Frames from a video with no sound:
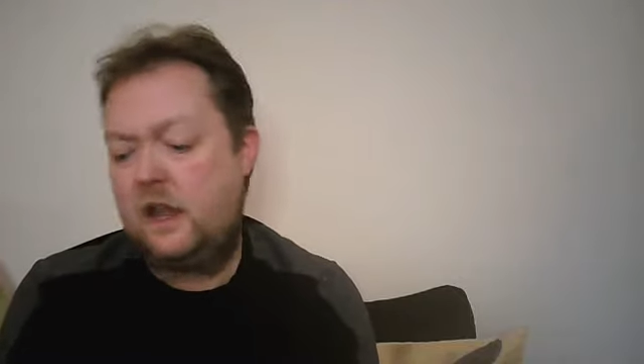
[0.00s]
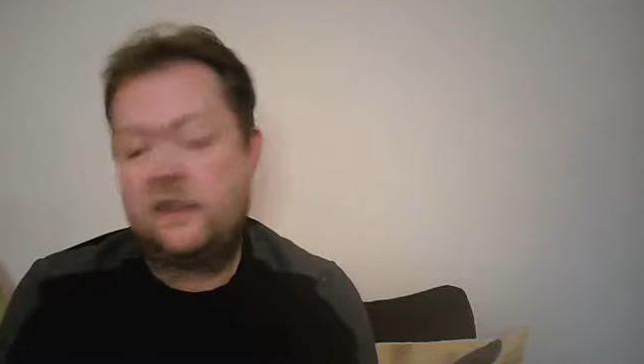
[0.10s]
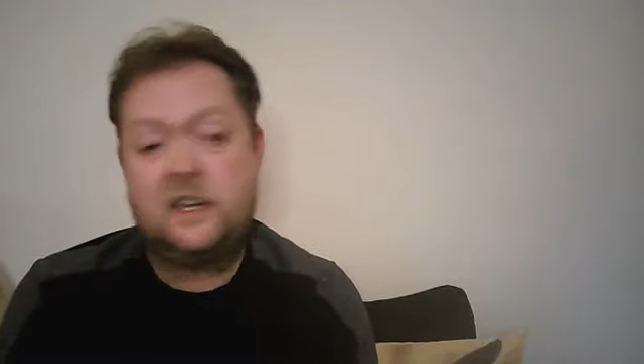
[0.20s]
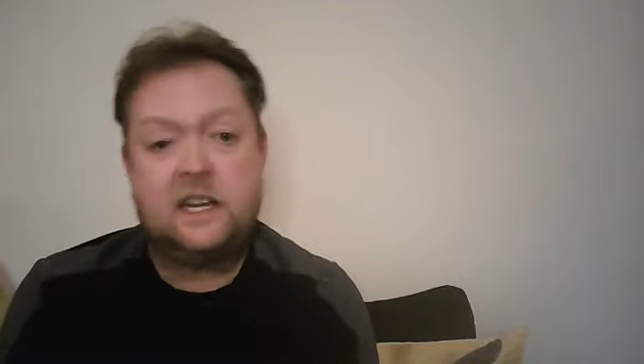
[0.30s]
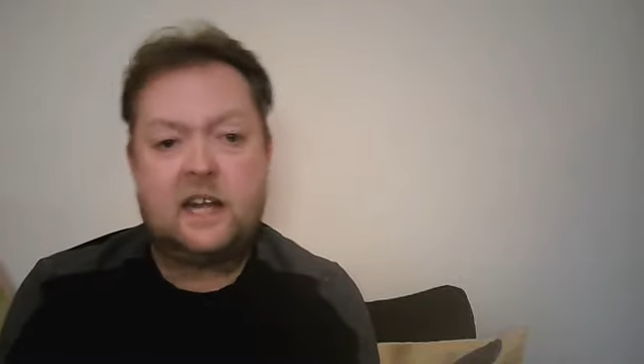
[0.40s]

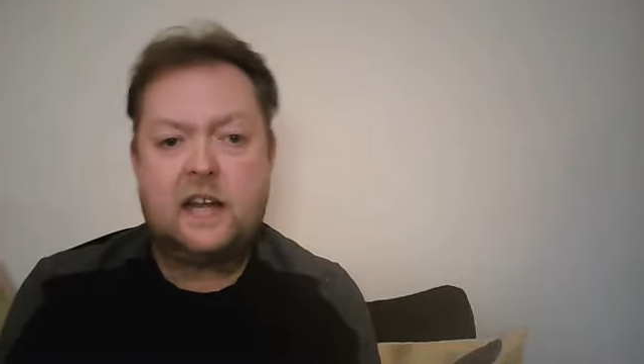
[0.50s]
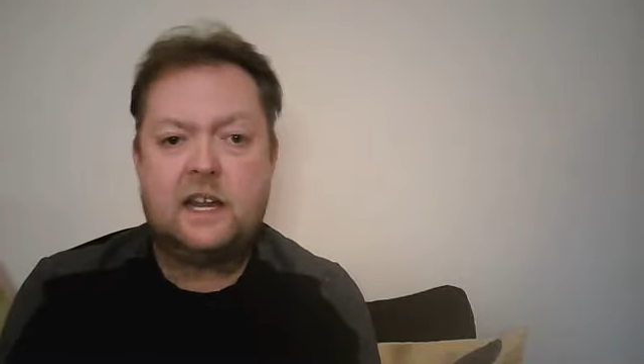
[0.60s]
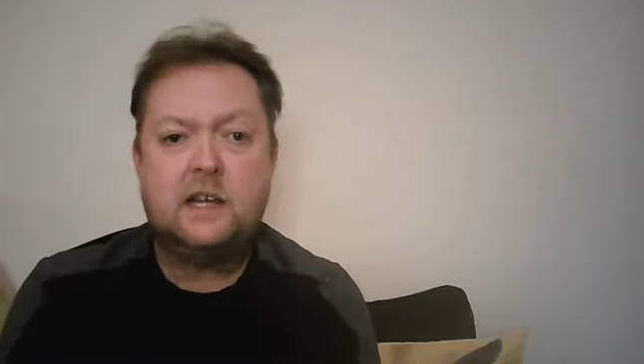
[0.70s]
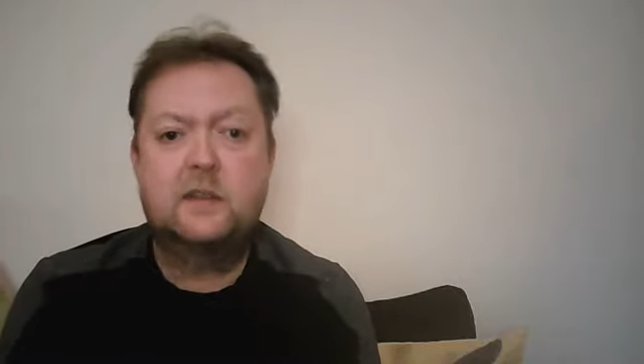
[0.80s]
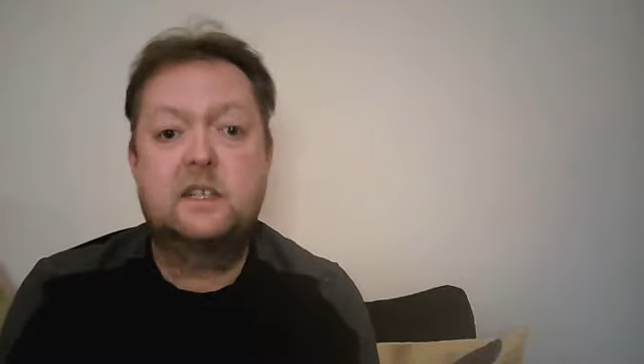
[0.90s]
and then you can
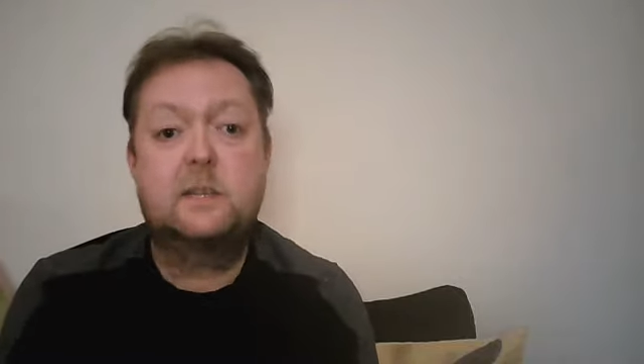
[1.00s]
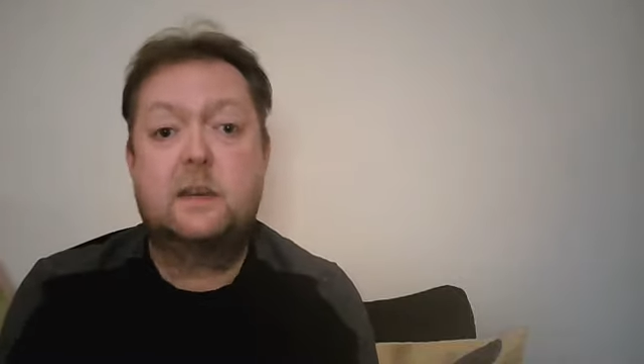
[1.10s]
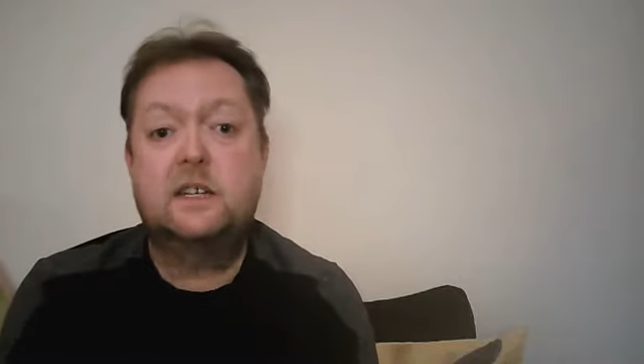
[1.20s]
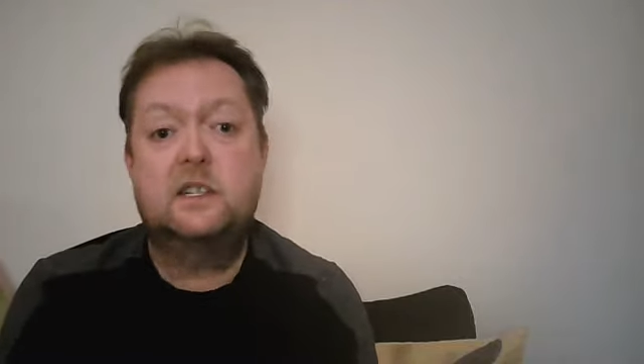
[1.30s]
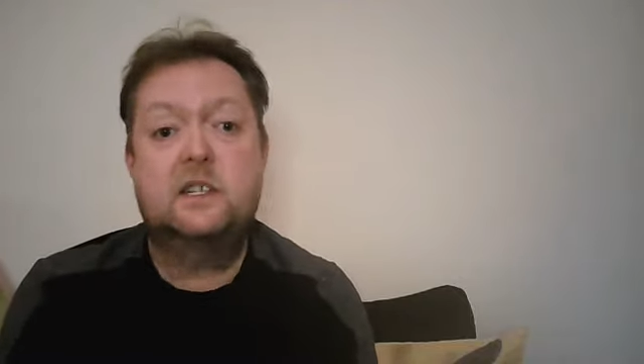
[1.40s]
add any other
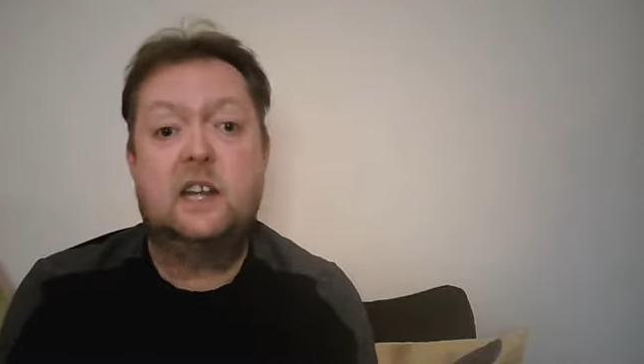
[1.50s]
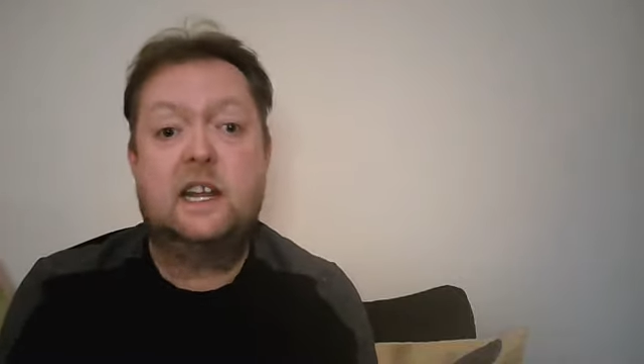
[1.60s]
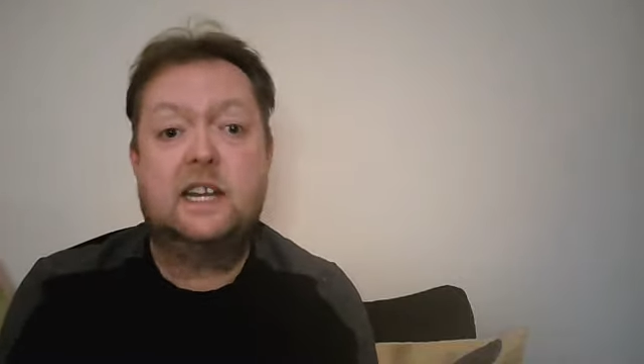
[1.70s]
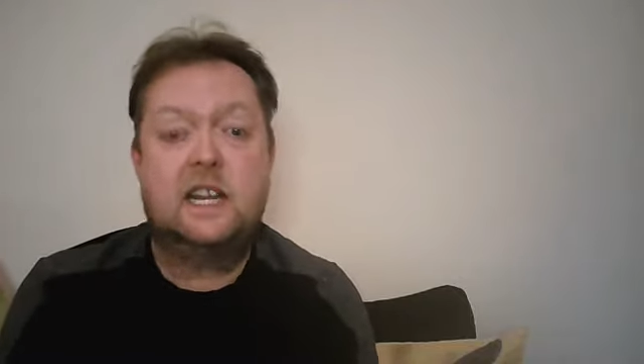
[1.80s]
spices you like,